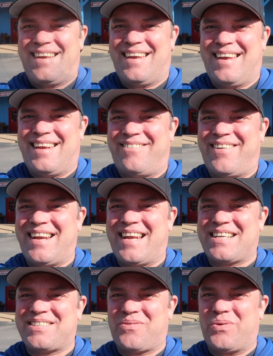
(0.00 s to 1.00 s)
And right
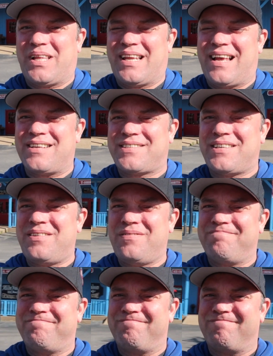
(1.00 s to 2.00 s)
next to Willie
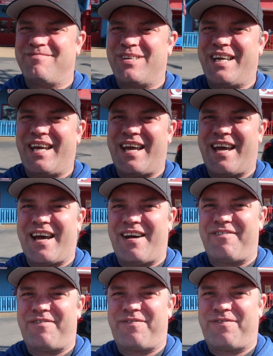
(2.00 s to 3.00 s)
Nelson, we
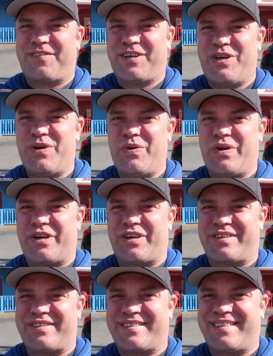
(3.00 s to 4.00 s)
have
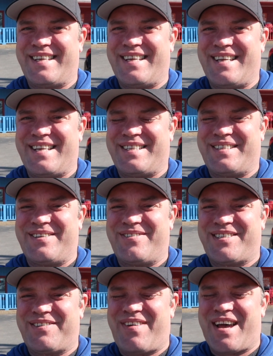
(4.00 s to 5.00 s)
Cooters, the
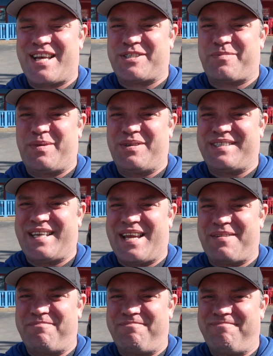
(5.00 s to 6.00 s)
Dukes of Hazzard
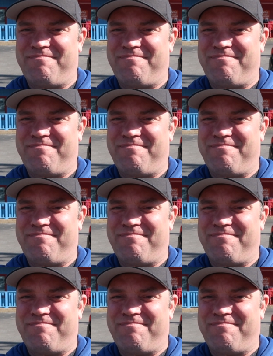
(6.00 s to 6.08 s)
Museum.